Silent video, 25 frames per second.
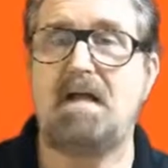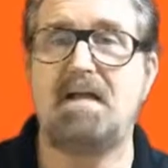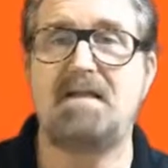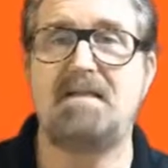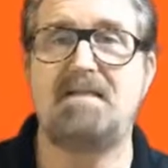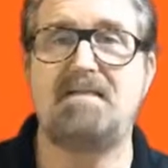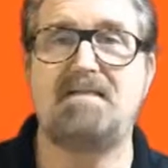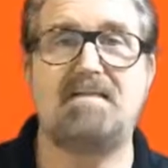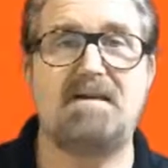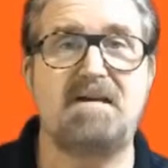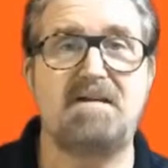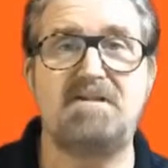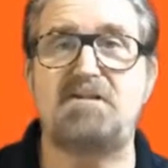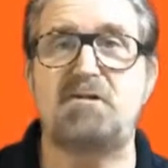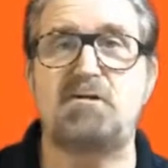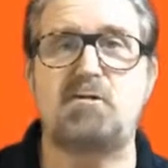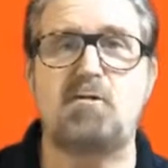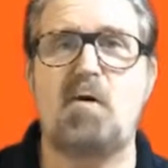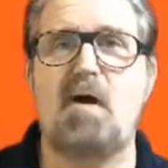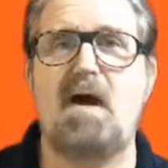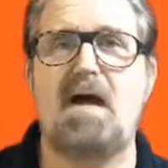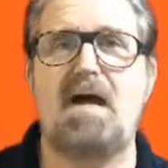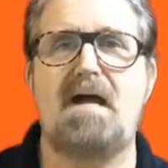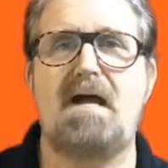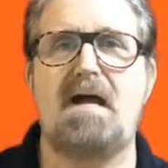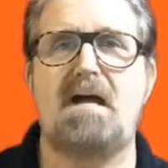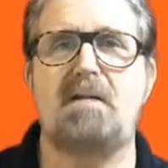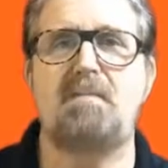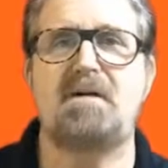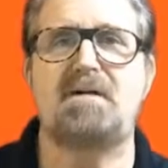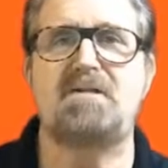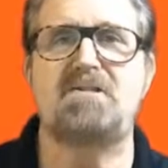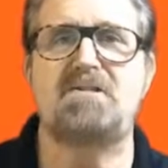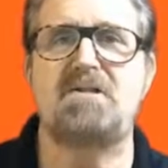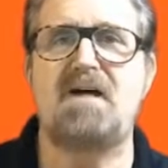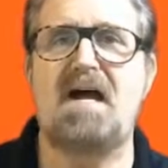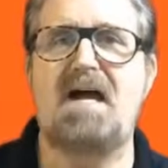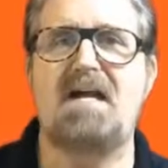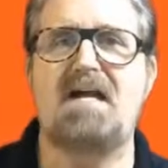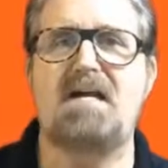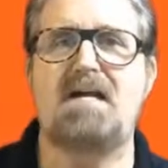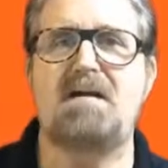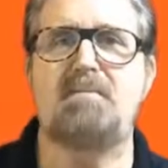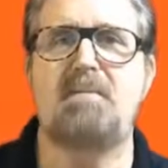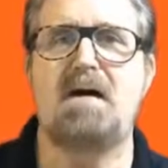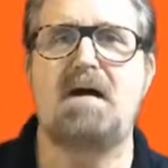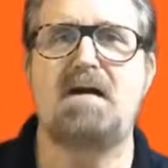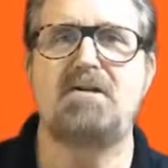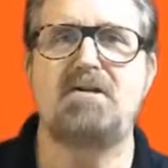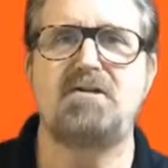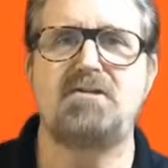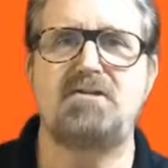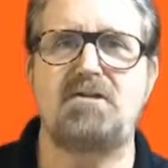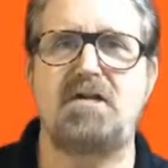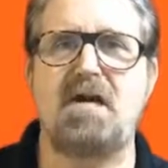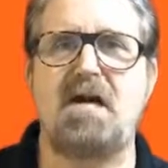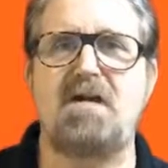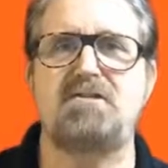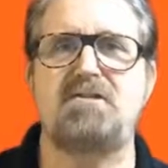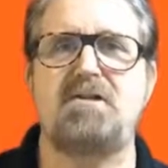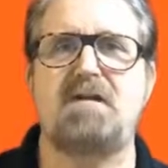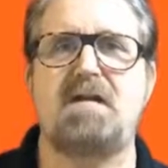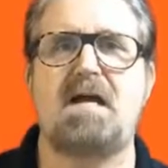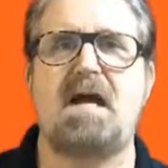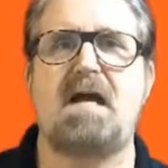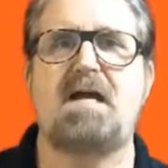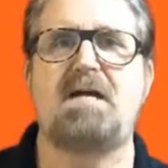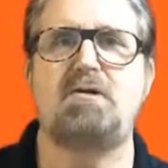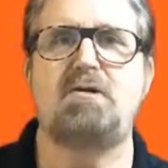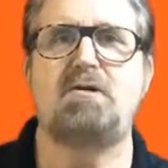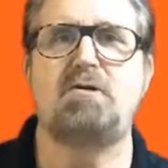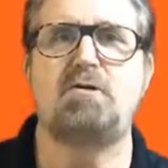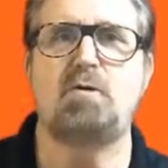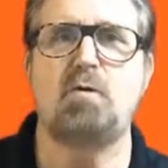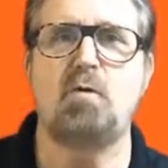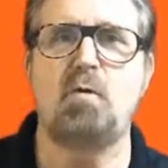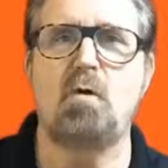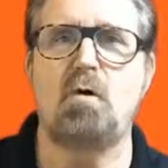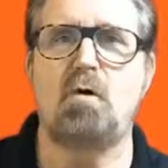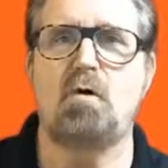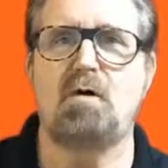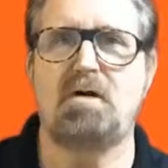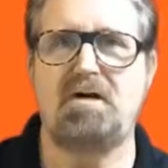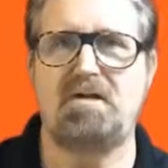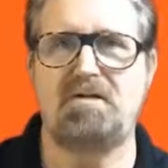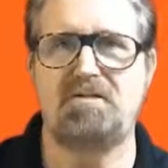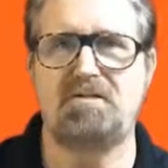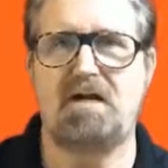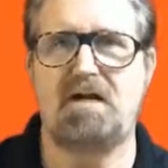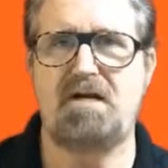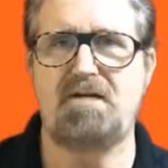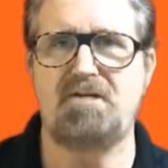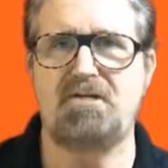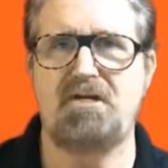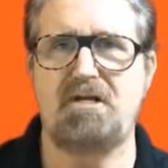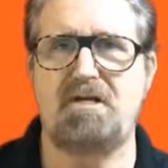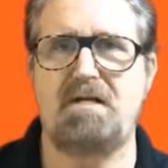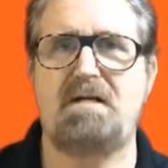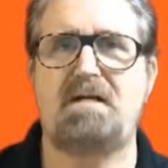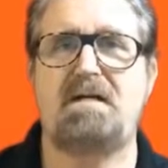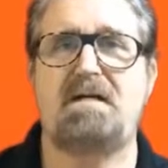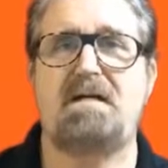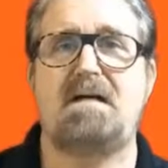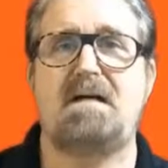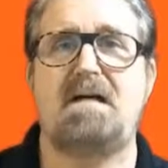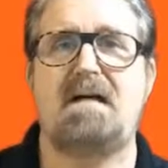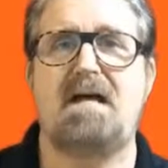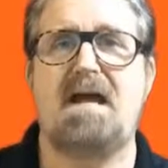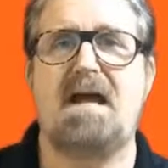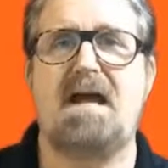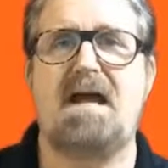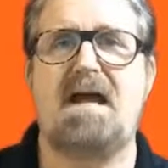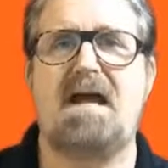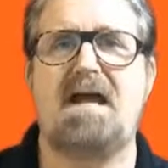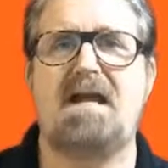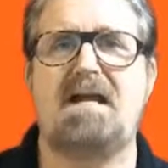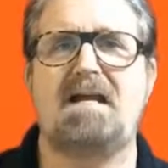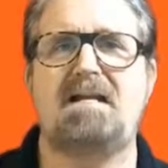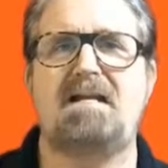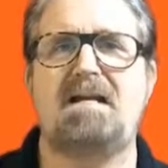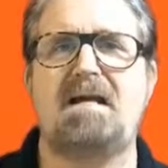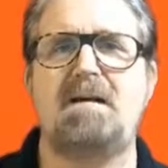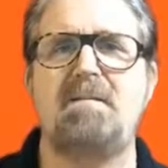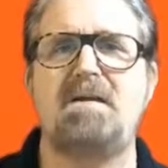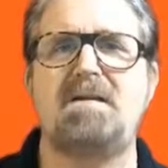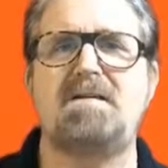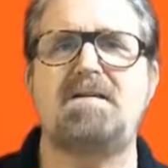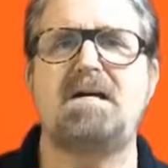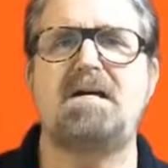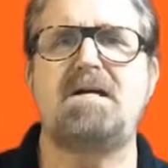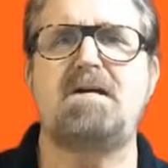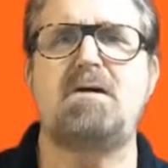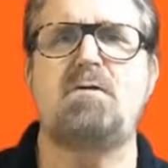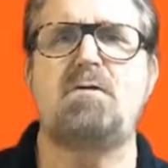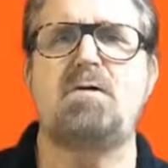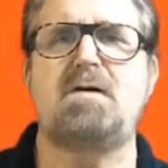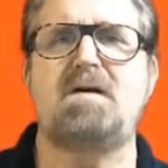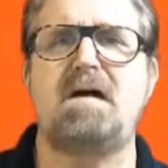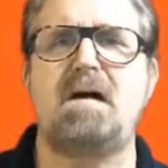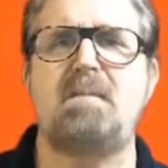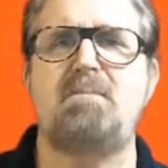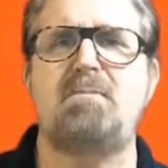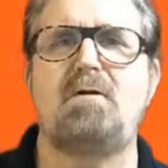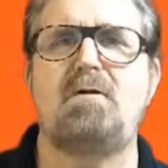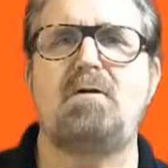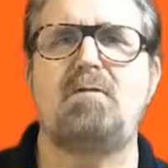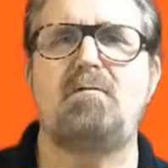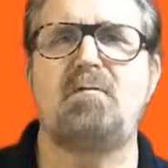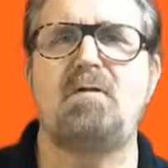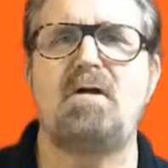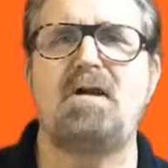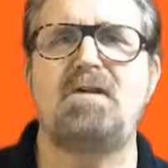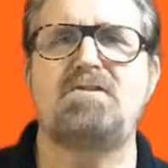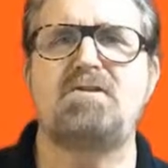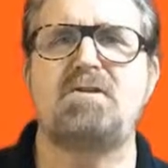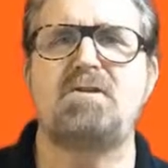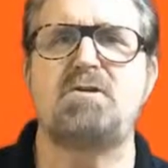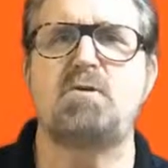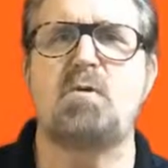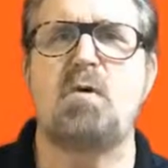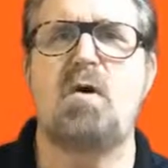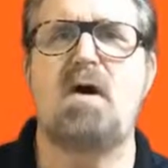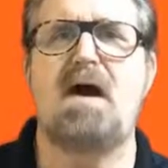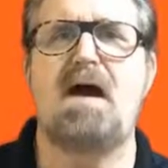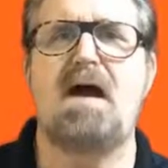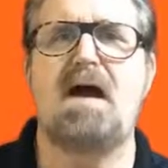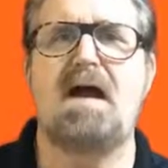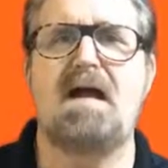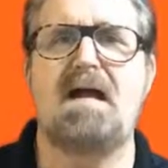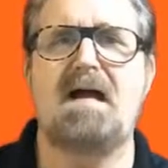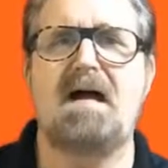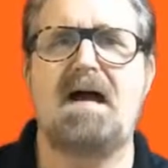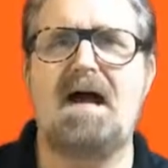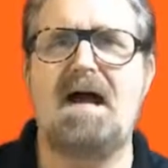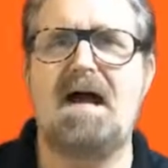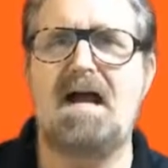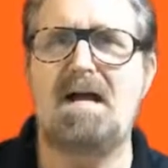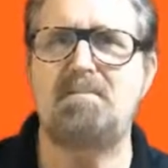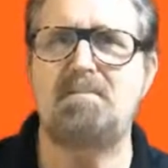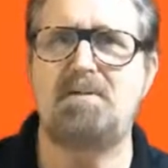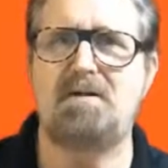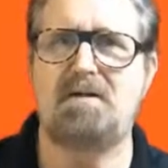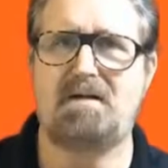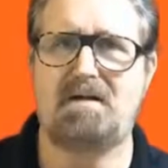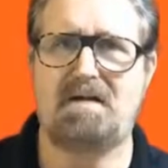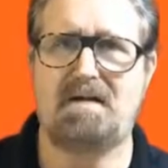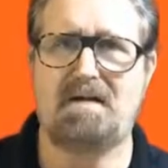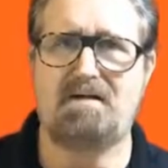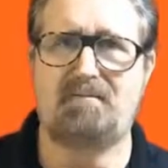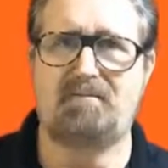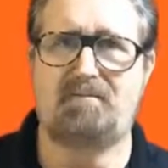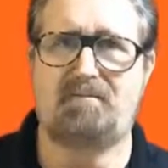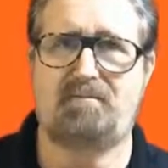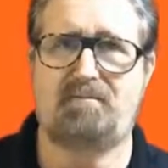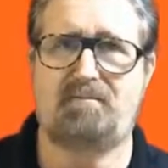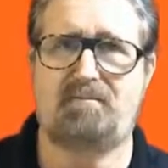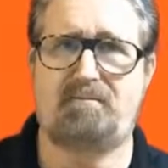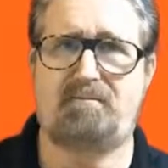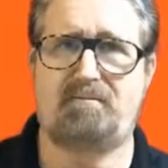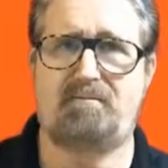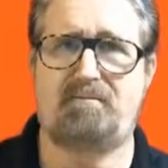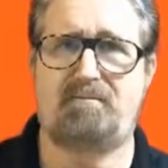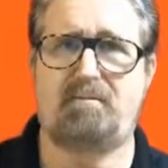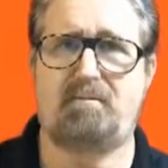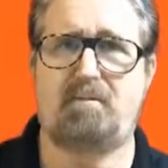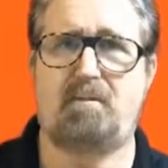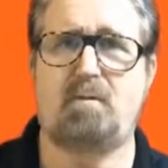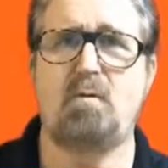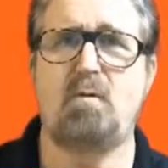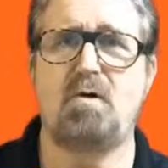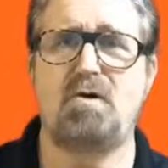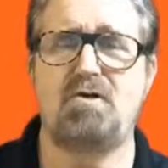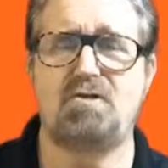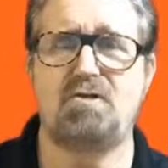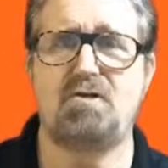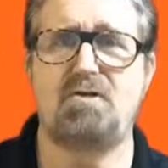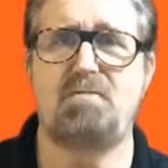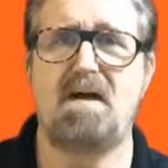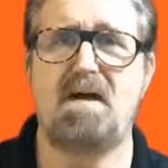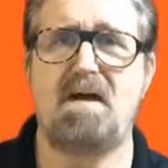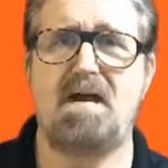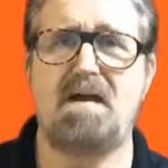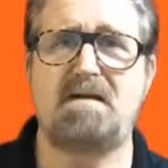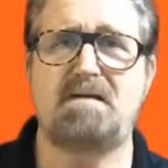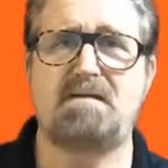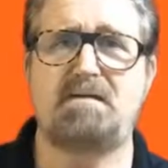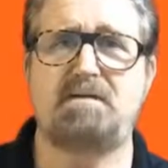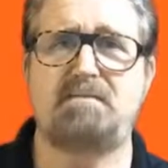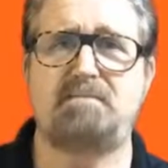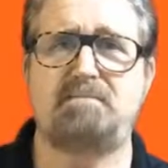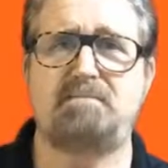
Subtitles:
This is why I am excited about discussing your organization. And let me tell you a couple of reasons why I believe we should meet."